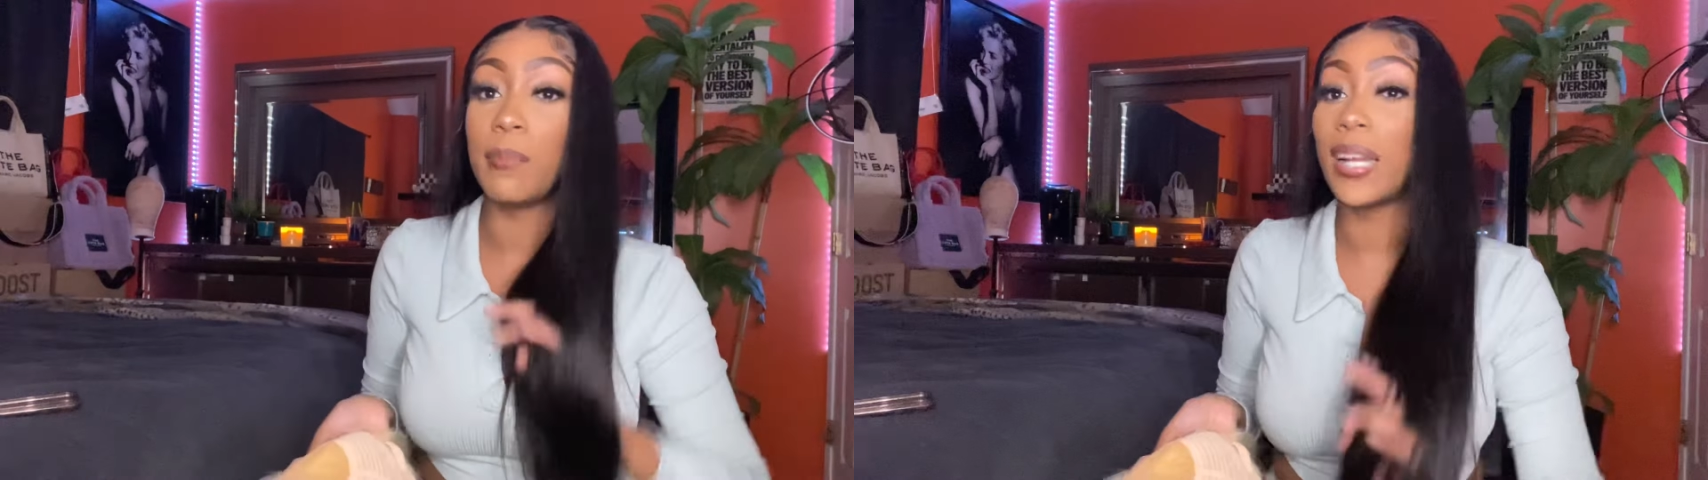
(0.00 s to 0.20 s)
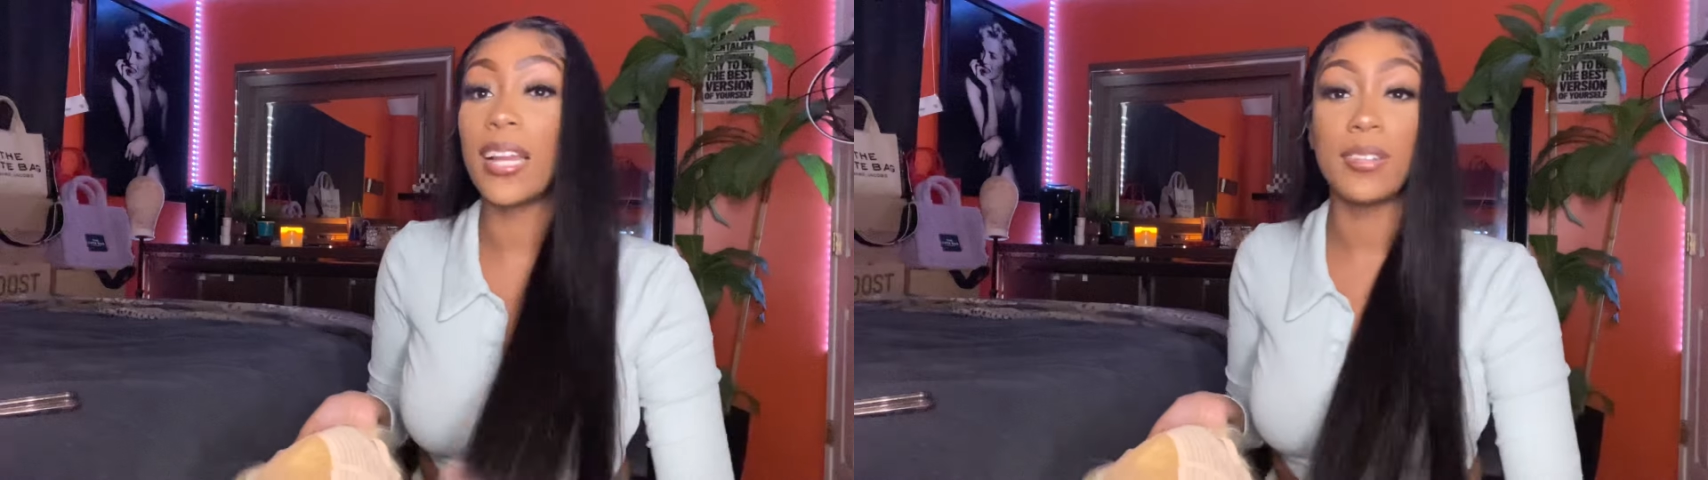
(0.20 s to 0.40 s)

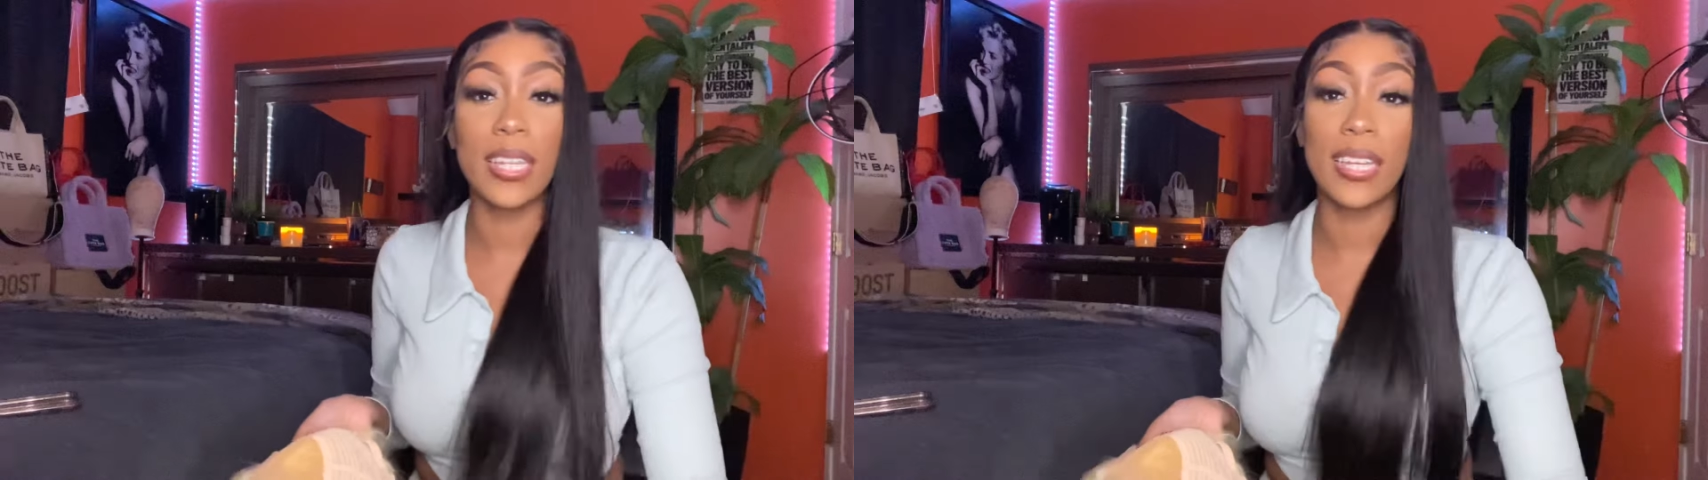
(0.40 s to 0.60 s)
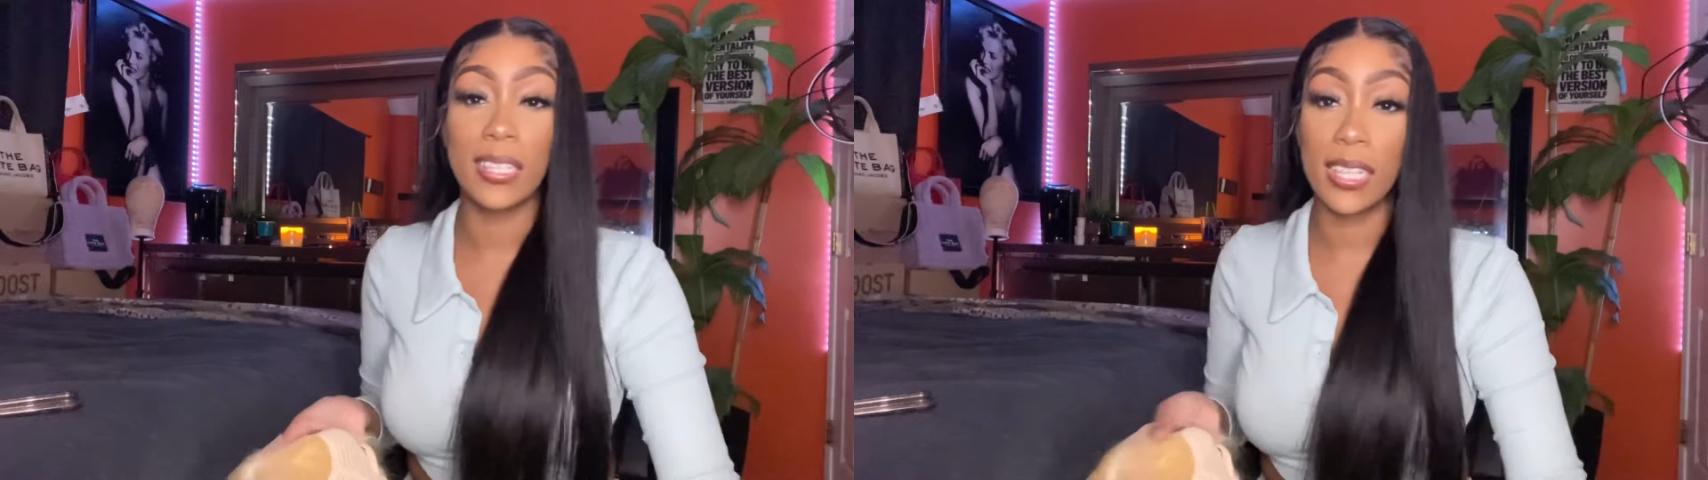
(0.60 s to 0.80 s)
but I don't
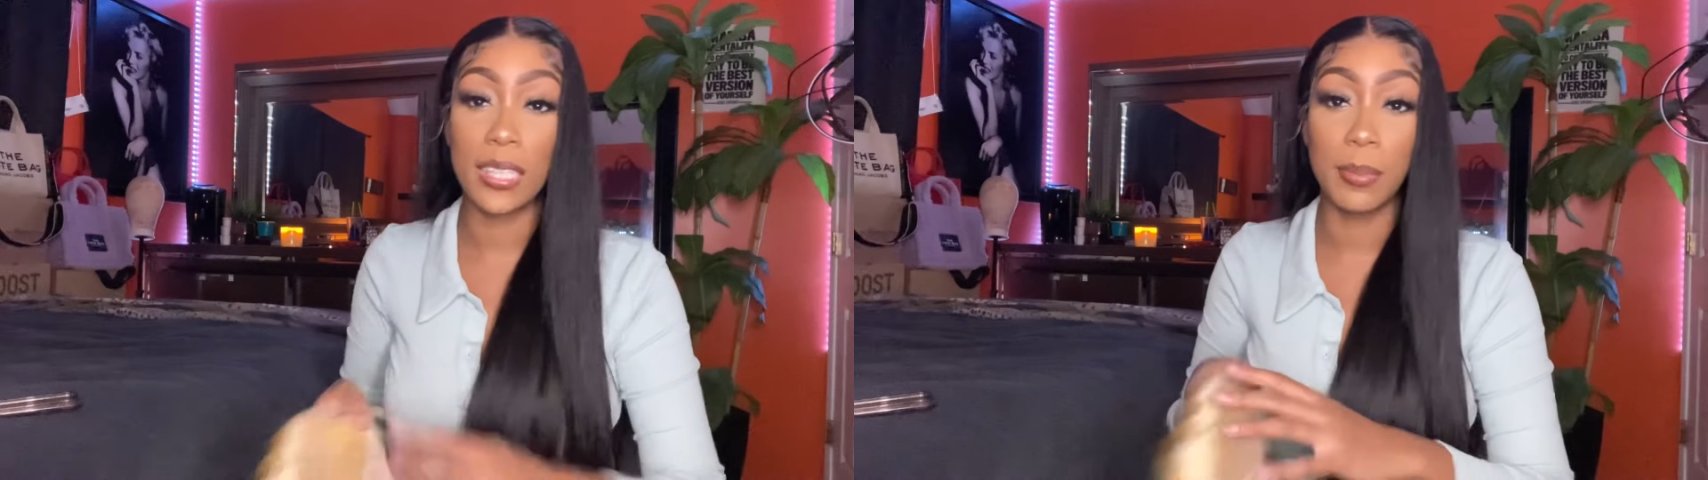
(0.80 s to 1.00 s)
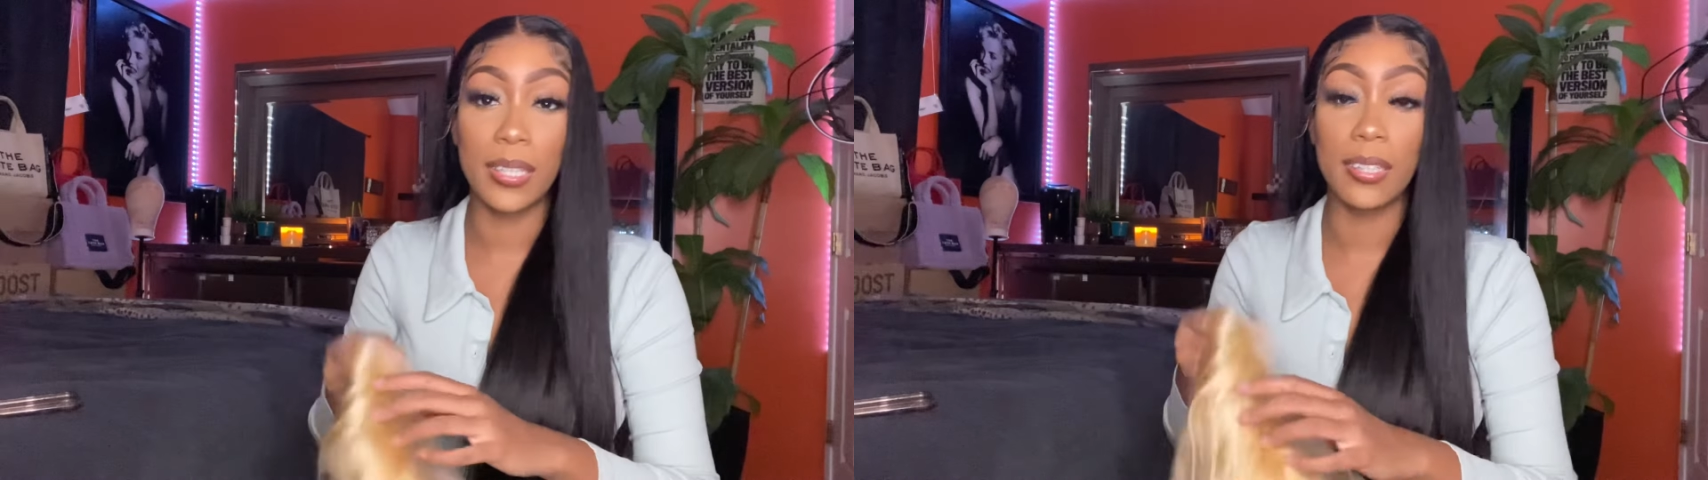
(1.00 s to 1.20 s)
think it's
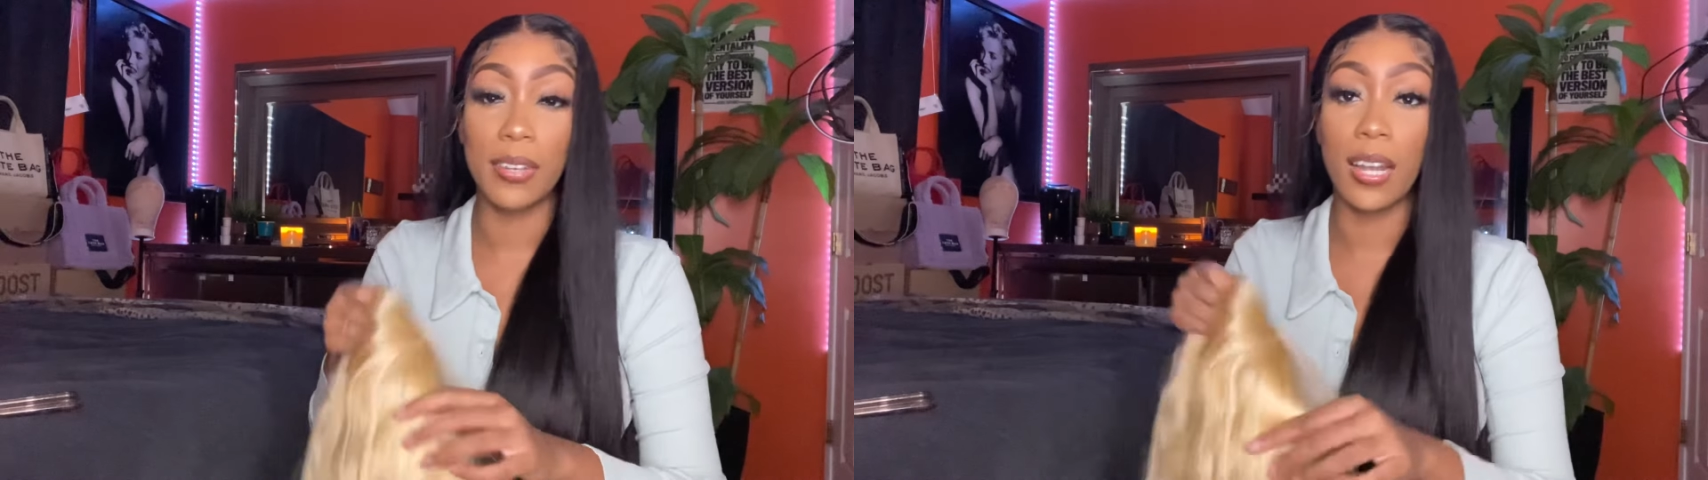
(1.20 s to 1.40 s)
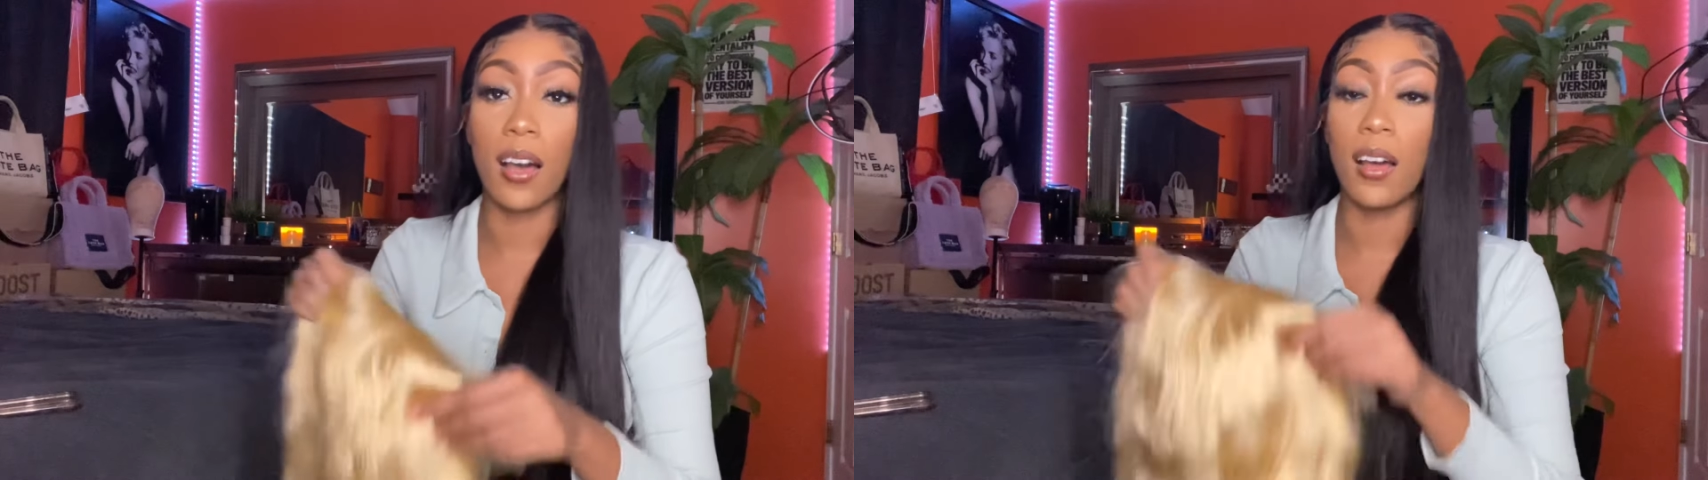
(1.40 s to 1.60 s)
expensive
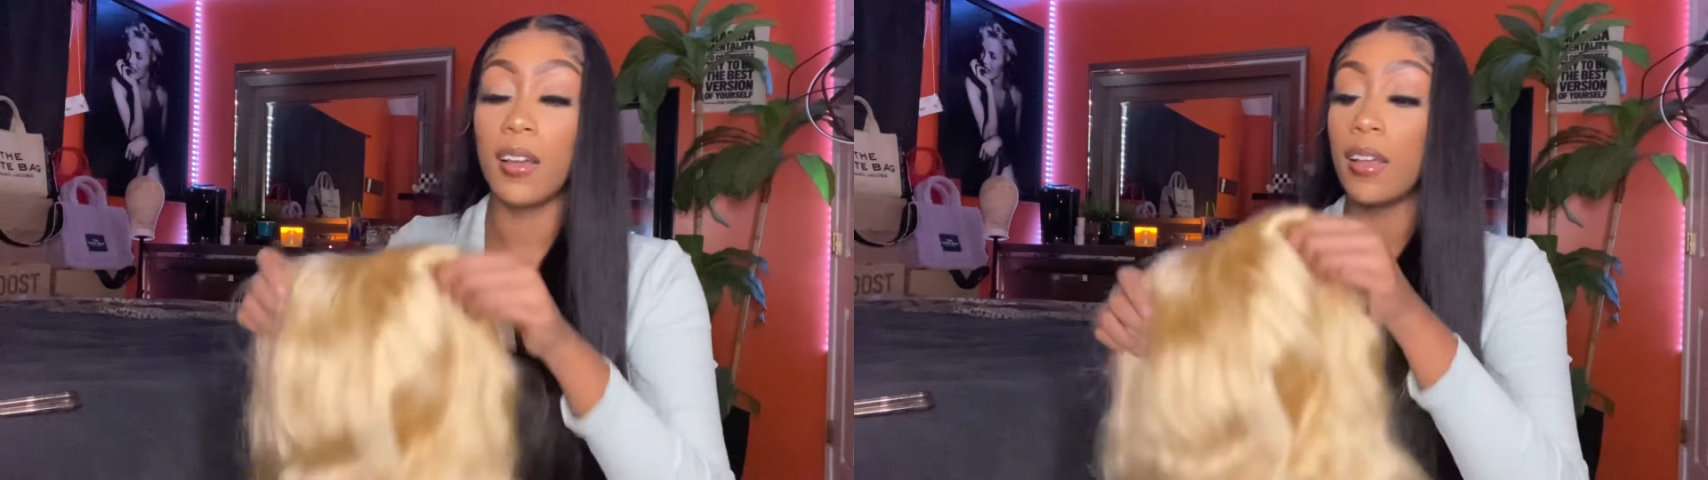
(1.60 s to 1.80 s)
at all.